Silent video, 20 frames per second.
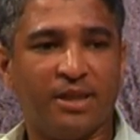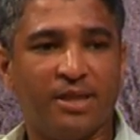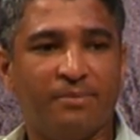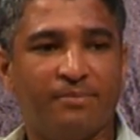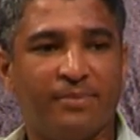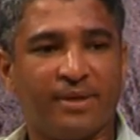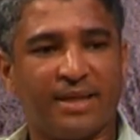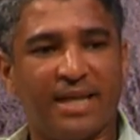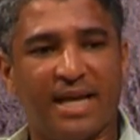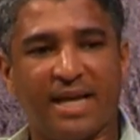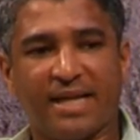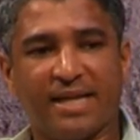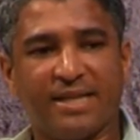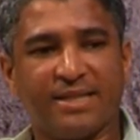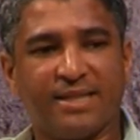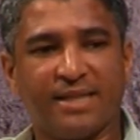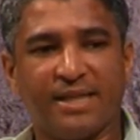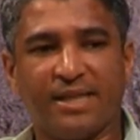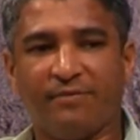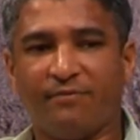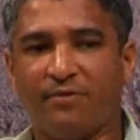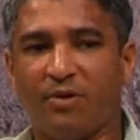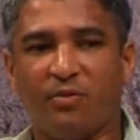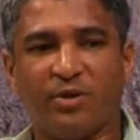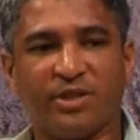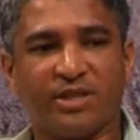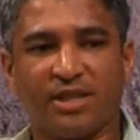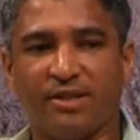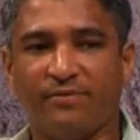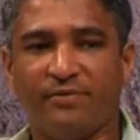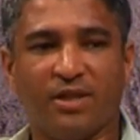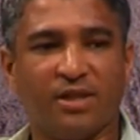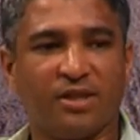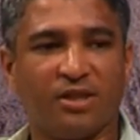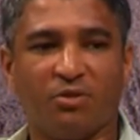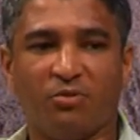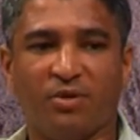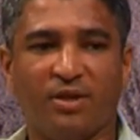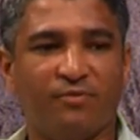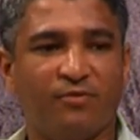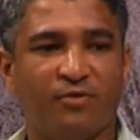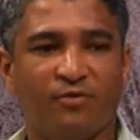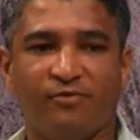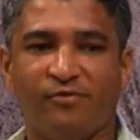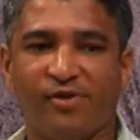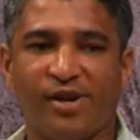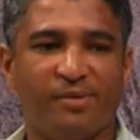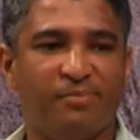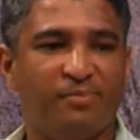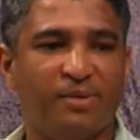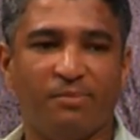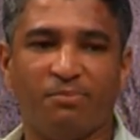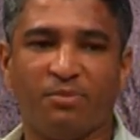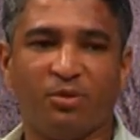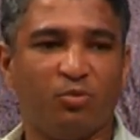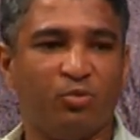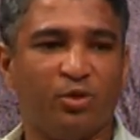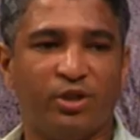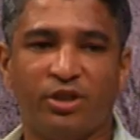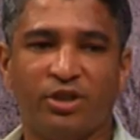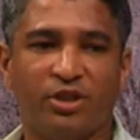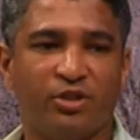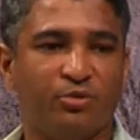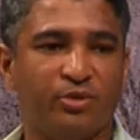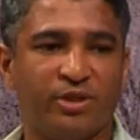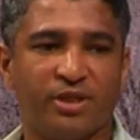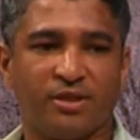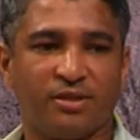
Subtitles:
But like I said, if I was giving it away for free, people wouldn't use it.